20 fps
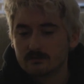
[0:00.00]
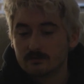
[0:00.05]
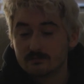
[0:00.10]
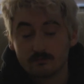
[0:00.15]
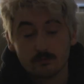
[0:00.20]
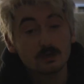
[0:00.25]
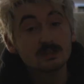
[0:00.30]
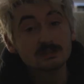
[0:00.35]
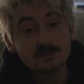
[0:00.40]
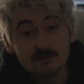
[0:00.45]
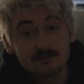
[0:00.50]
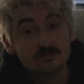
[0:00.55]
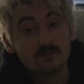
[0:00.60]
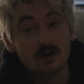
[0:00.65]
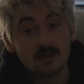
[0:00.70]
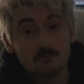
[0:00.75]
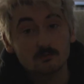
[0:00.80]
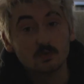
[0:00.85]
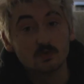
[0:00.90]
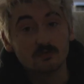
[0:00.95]
Really
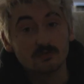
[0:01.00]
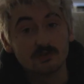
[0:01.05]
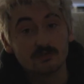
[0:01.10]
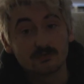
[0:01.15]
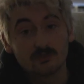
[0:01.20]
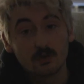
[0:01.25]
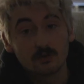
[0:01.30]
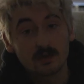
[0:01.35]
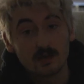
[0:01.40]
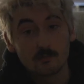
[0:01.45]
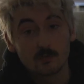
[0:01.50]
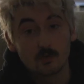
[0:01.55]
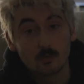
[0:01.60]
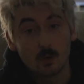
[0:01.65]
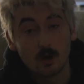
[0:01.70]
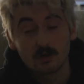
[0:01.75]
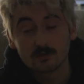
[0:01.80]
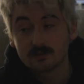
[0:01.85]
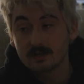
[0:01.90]
fun movies, don't get me wrong.